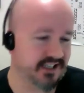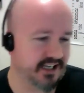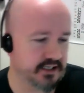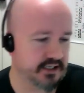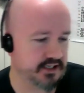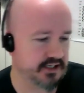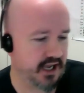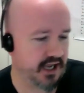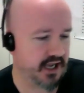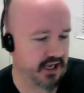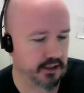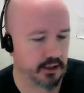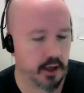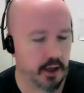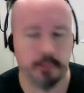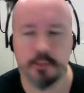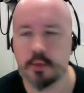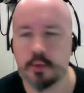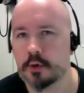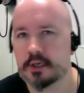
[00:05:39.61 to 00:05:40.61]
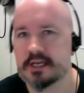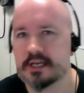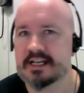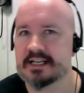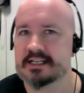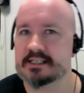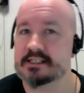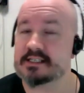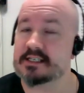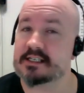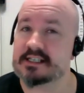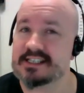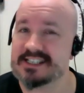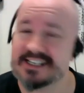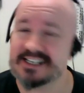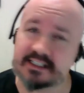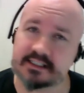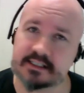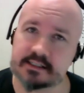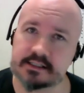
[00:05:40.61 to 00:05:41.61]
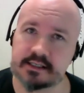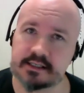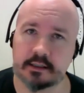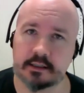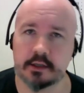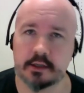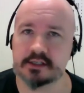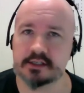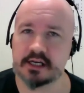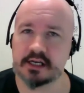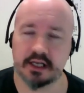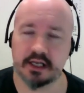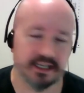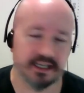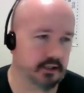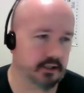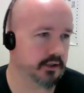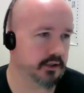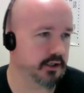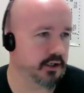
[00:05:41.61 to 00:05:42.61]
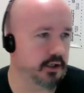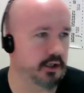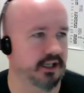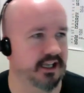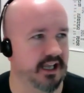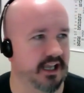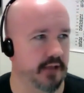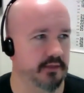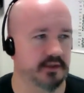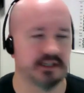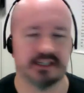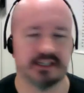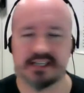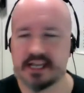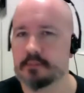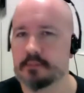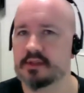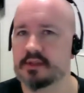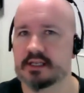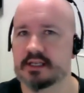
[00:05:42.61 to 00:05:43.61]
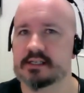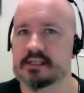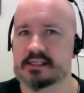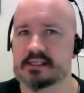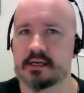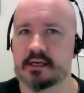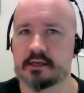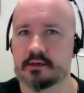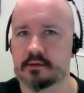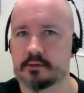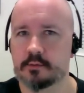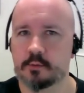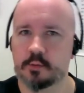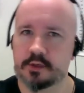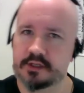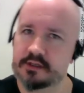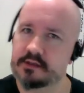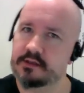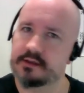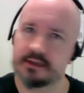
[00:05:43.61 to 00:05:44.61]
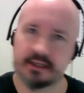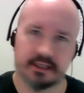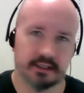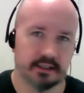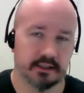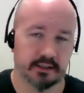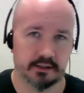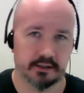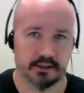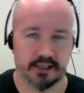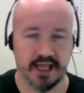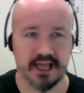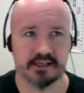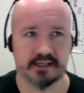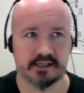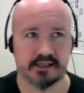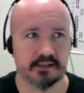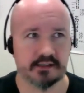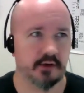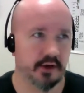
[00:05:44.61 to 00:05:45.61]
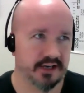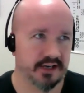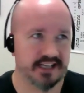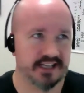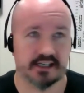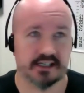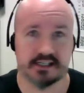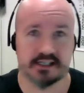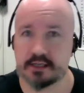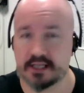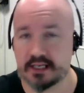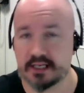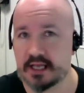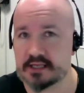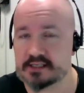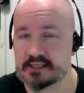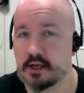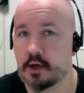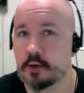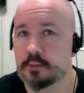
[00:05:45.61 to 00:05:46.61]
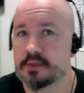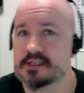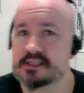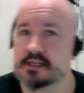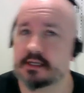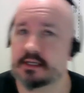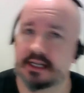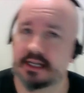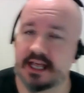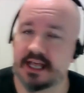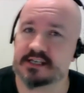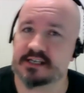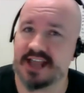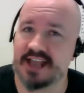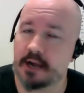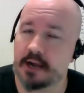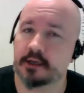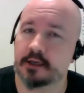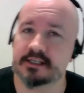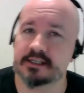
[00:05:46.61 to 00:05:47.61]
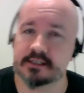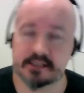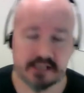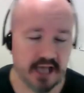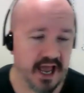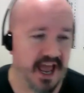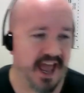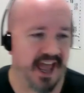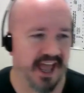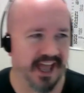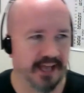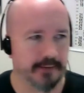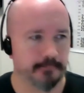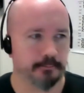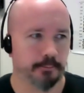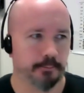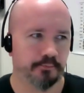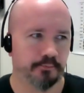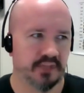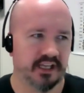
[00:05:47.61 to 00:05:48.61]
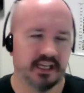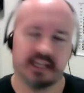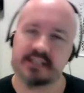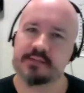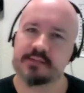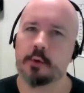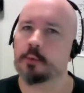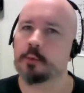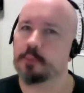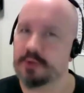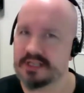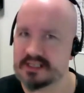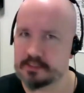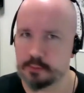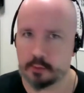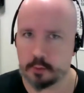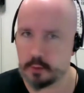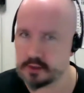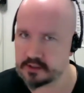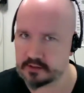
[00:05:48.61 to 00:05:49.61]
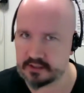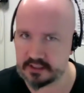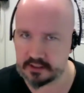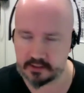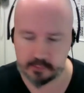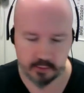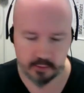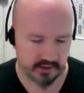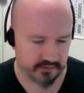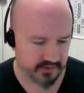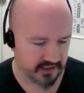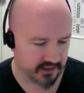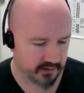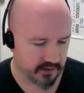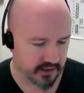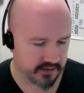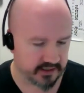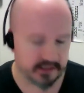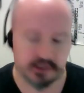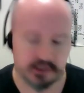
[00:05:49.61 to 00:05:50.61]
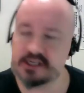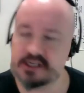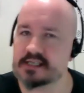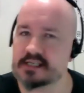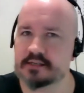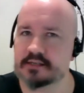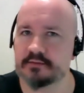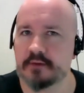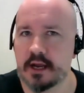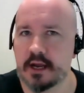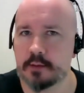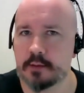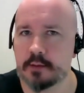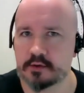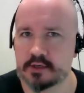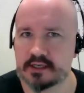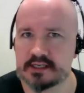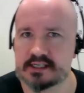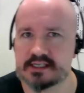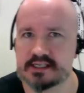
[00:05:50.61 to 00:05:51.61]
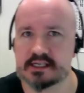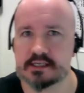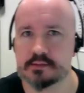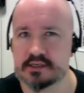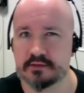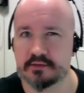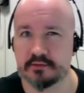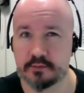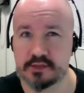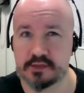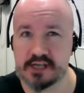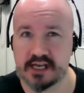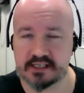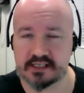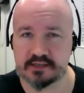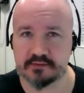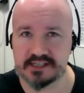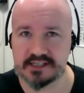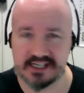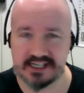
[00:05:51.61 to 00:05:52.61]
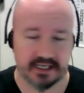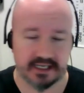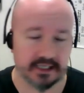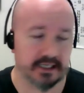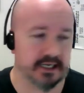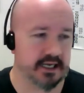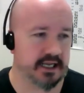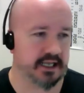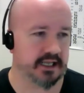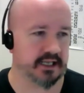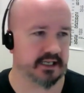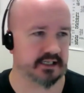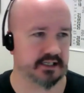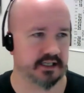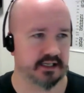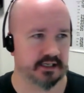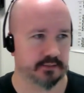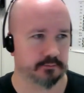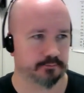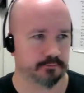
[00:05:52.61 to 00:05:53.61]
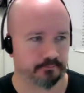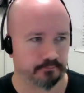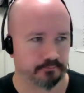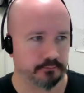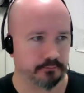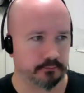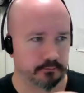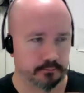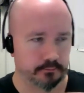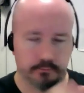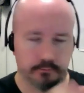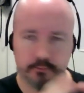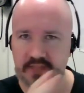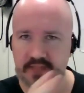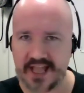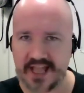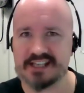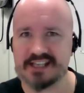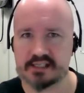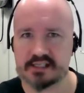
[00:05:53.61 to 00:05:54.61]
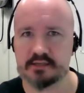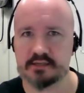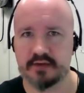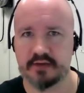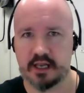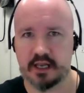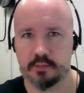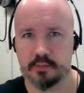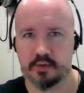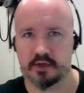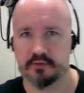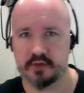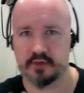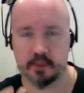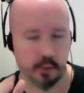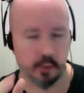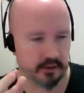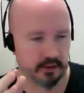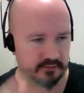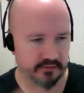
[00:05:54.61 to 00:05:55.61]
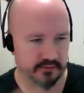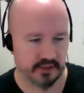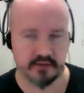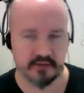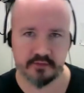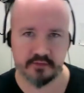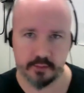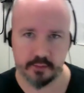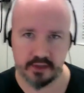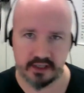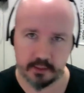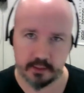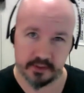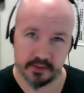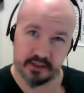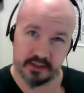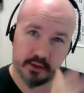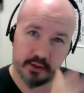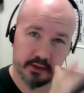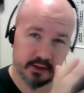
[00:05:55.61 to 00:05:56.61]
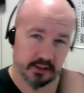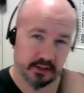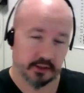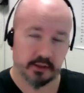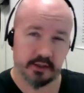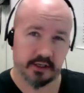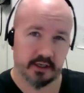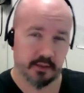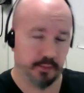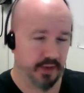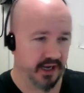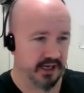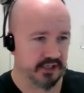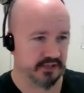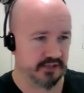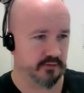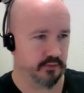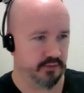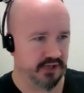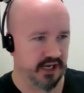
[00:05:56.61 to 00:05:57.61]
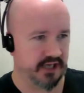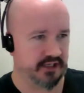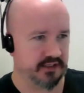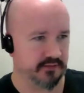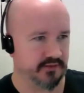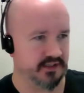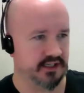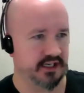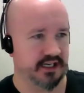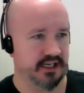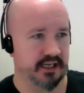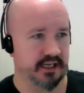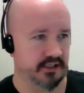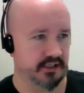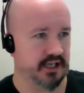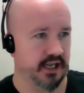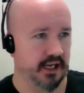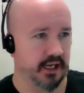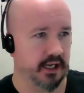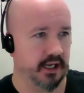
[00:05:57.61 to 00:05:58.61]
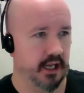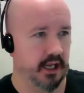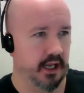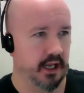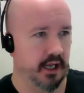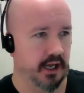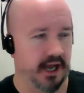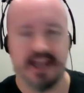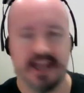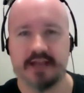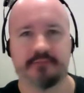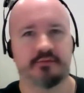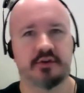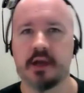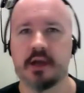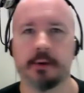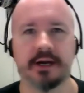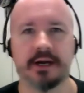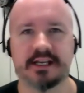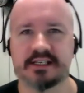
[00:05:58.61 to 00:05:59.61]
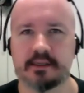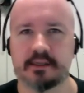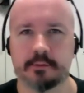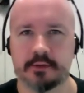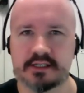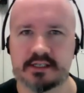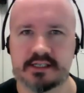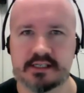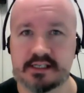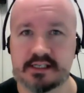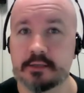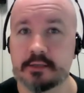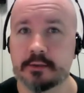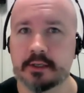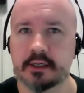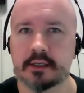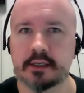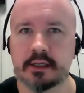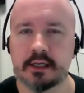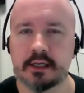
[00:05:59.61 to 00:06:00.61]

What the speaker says: It's a lot more succinct. It's a lot cleaner. You can get the same things done with less, not necessarily less code, but certainly less characters, and it's more readable. One of the I think justifiable criticisms of Objective-C is that as a developer, if you weren't very familiar with it, you could look at a page of Objective-C and say, I have no idea what this is doing.